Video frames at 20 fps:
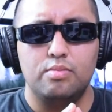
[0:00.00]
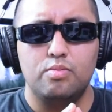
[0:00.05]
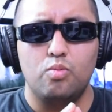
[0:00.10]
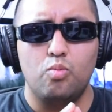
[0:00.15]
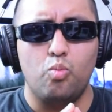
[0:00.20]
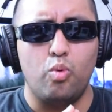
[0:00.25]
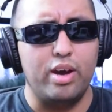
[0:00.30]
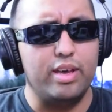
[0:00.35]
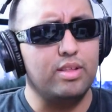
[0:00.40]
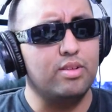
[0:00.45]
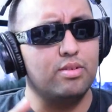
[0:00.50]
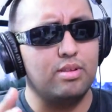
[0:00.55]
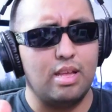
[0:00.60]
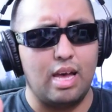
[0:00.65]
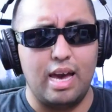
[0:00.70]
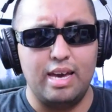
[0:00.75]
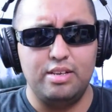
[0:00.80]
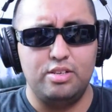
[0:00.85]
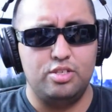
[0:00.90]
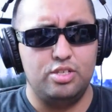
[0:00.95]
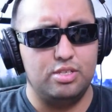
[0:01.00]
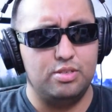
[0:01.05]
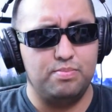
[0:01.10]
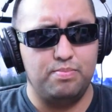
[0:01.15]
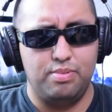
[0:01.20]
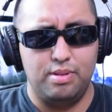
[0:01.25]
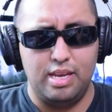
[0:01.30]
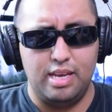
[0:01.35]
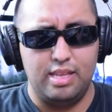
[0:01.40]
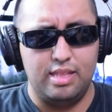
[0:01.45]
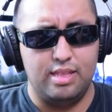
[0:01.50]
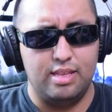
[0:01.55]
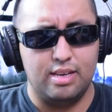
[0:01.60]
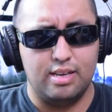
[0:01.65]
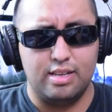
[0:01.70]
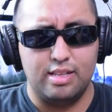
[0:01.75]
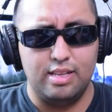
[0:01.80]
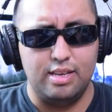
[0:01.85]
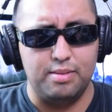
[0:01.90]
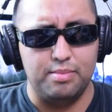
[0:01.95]
Why don't I just play the
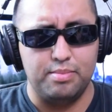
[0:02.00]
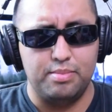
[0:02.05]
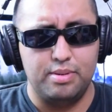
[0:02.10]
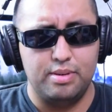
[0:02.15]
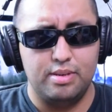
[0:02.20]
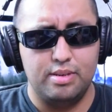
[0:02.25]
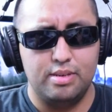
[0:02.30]
clip?